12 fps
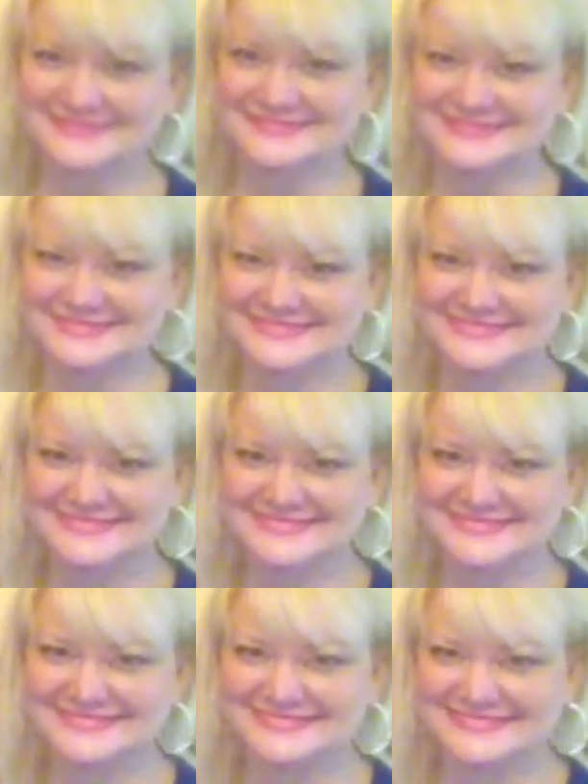
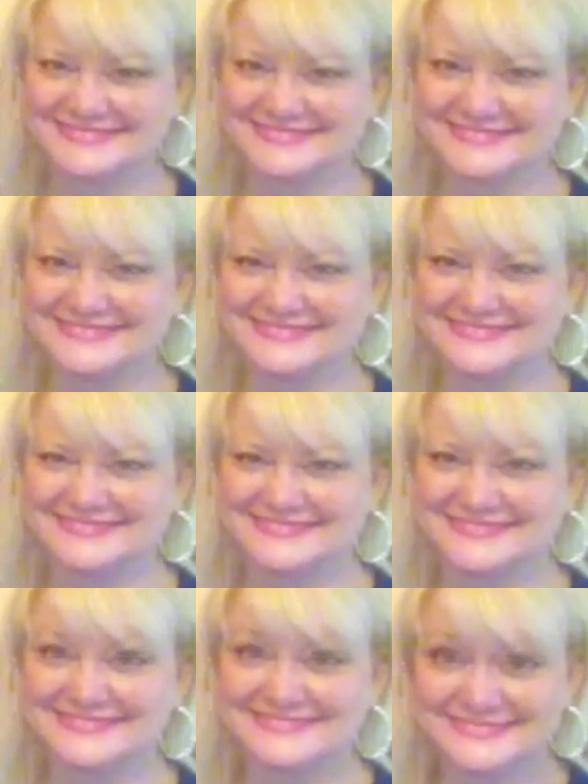
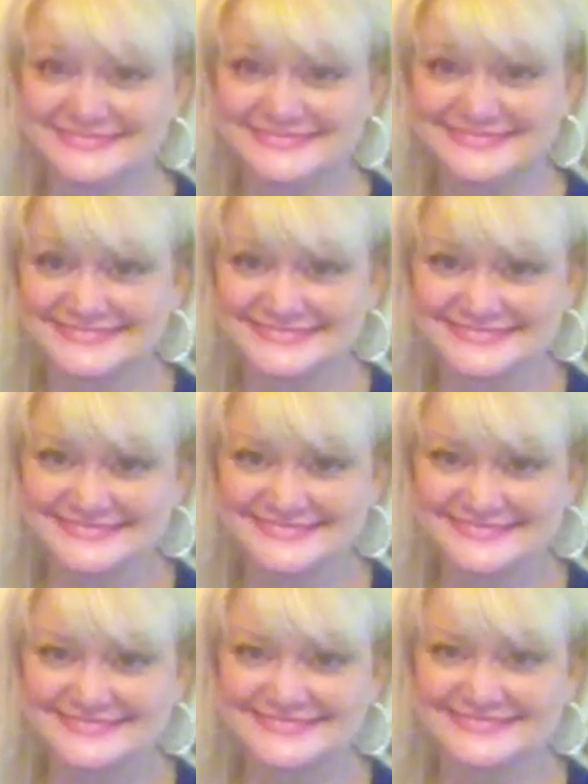
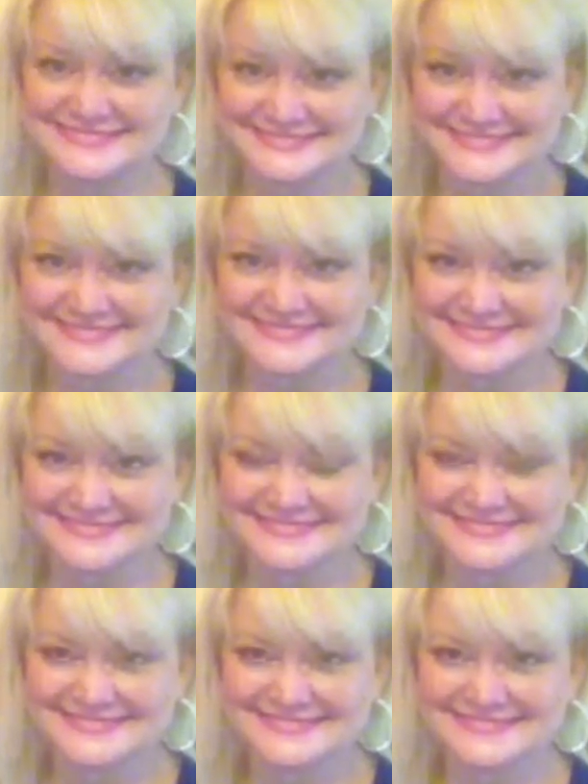
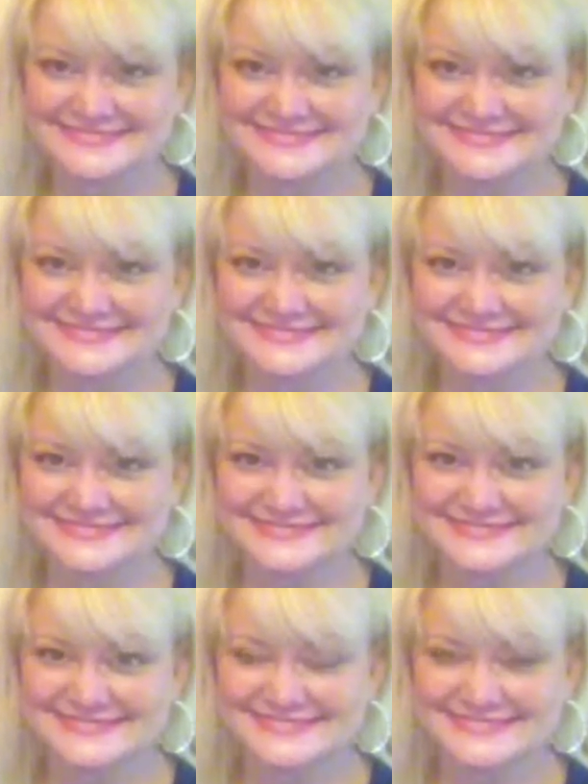
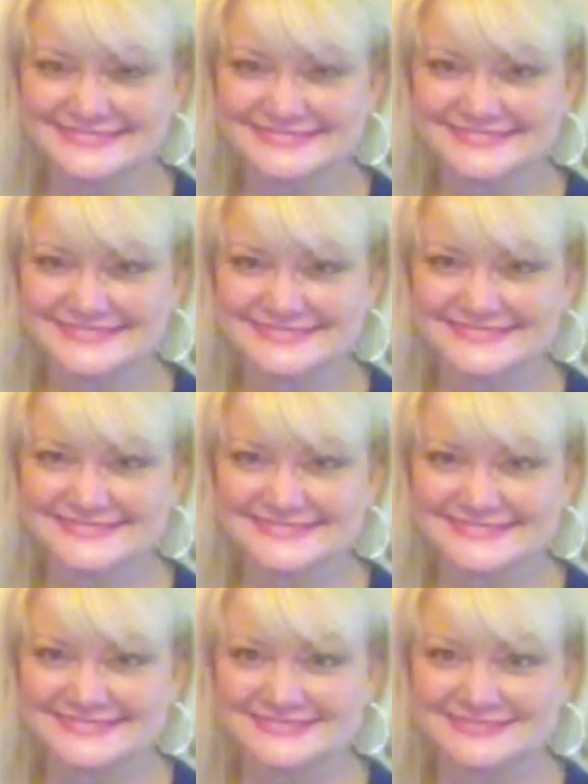
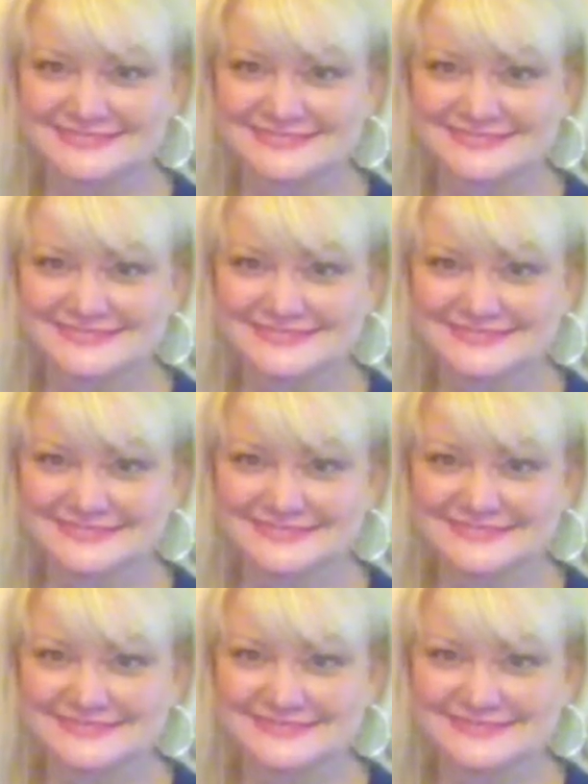
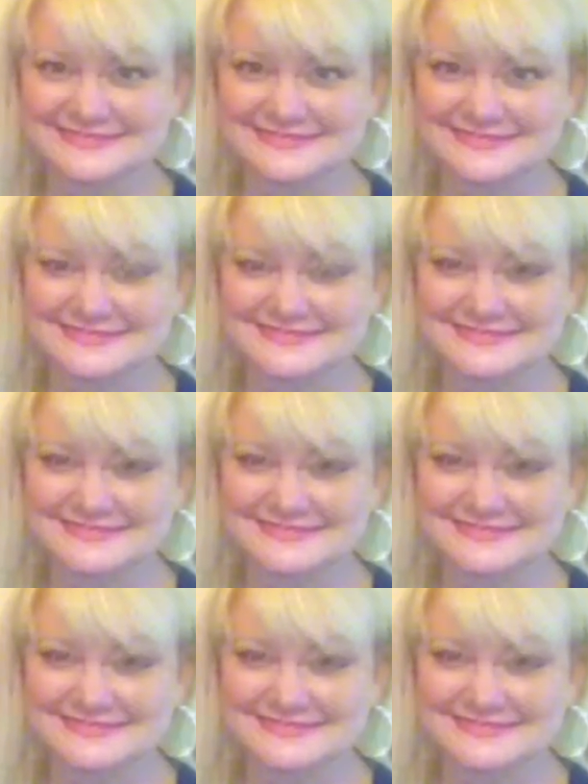(silent)